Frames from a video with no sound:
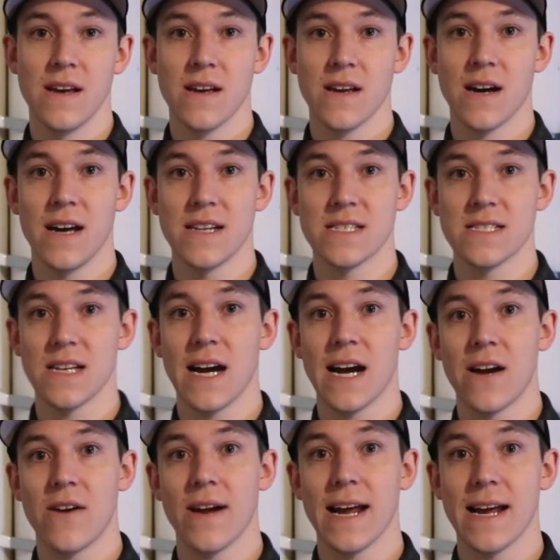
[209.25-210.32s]
causes a
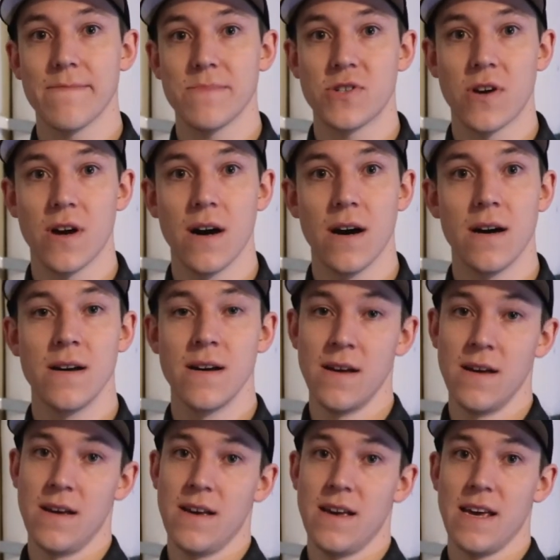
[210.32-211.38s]
higher amp draw,
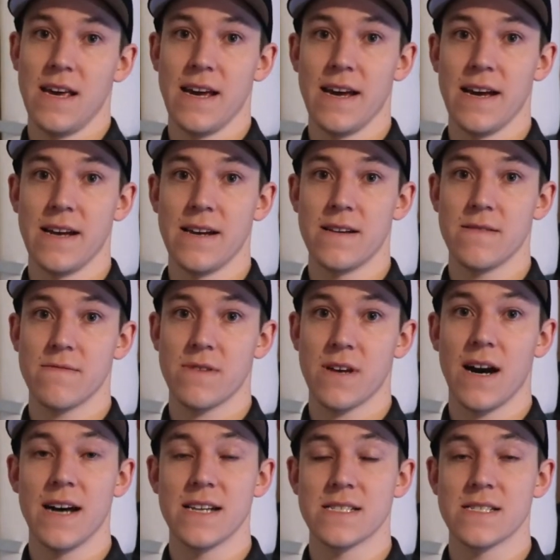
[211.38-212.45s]
and
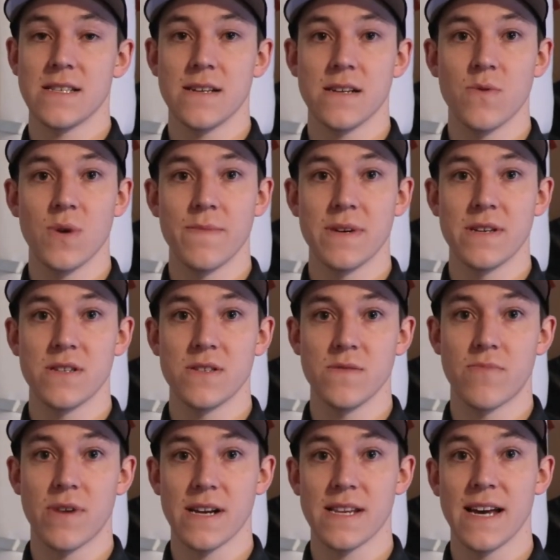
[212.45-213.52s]
causes the equipment
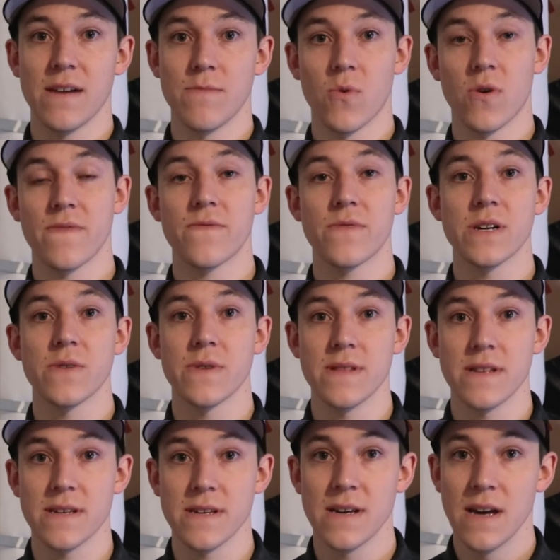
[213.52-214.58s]
to break down more
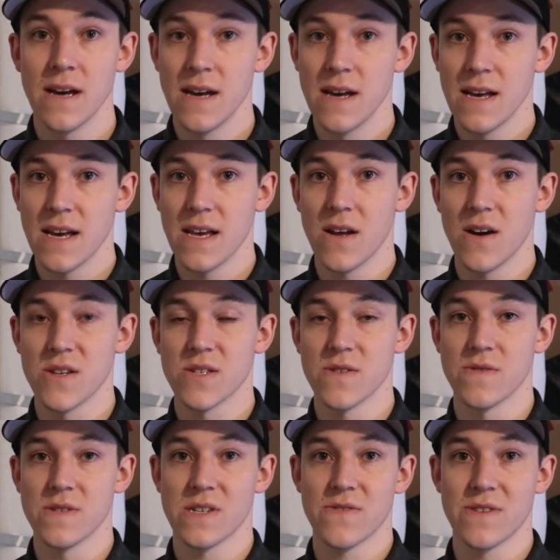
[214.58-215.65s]
frequently. It
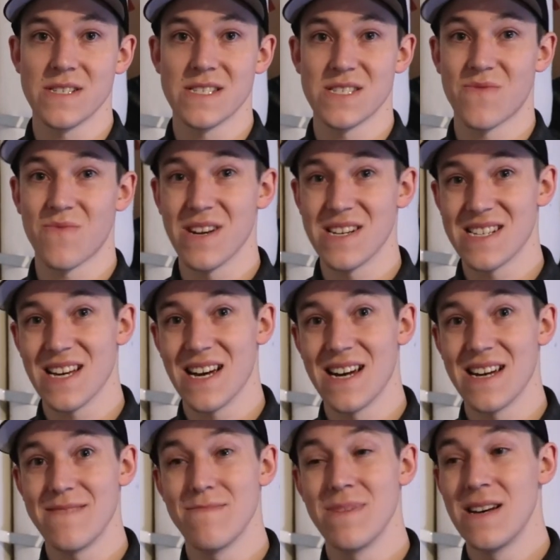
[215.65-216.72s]
also increases
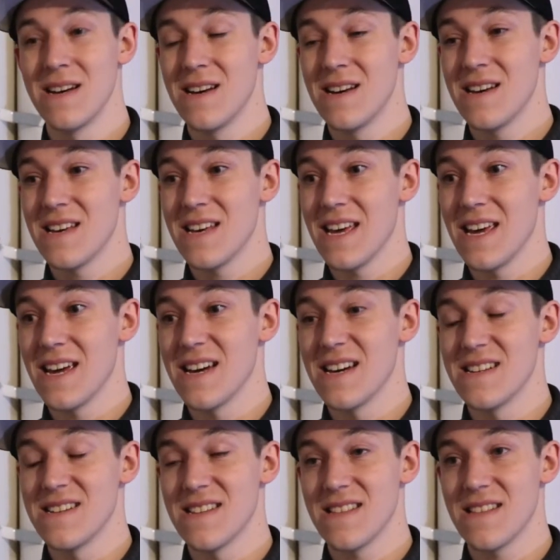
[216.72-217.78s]
runtime,
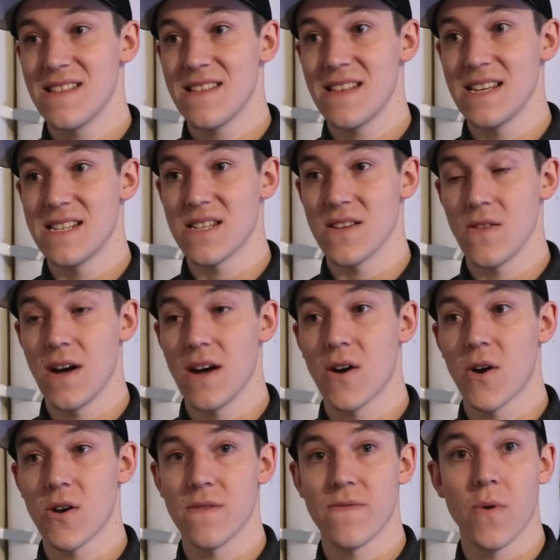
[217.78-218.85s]
and it's a lot
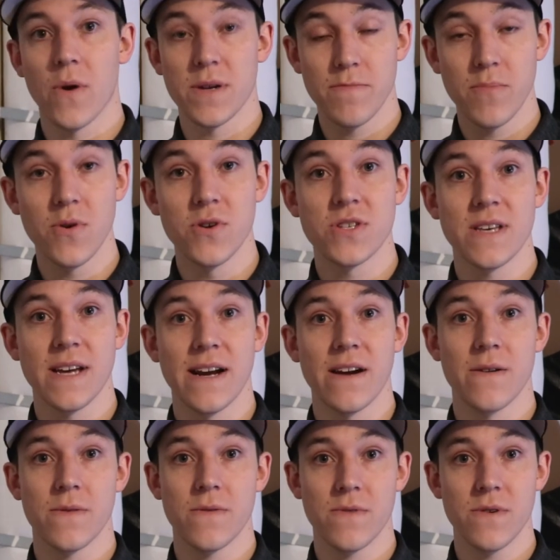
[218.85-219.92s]
harder for it to push the
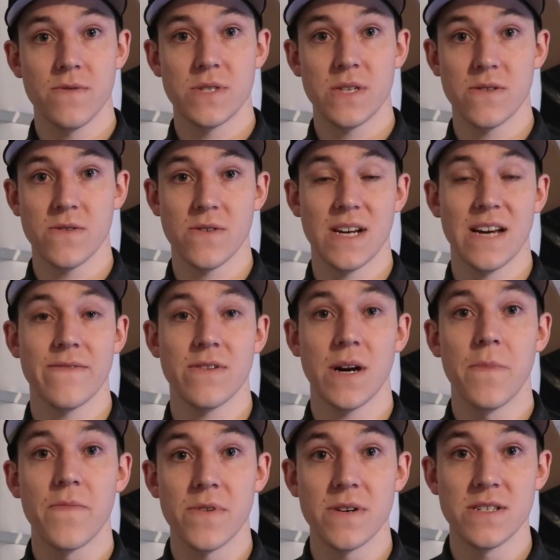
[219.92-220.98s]
air through, so you're going to have a
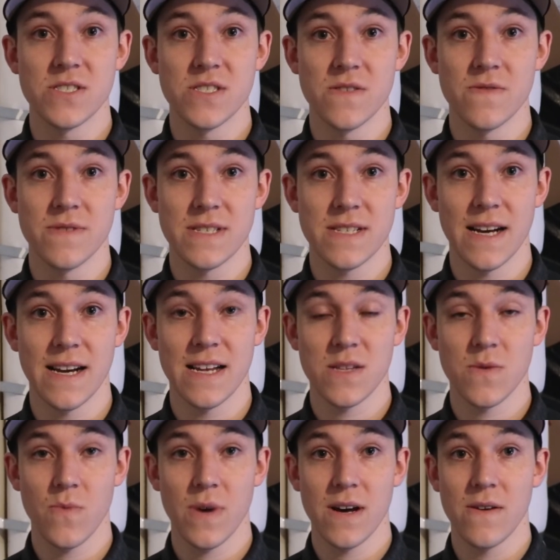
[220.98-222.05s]
comfort issue inside
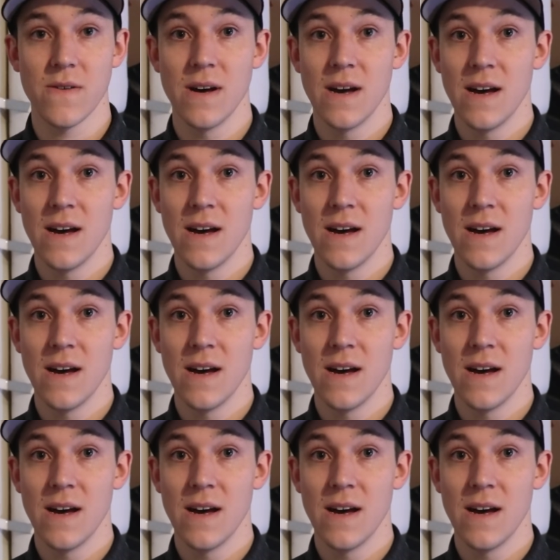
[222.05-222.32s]
as well.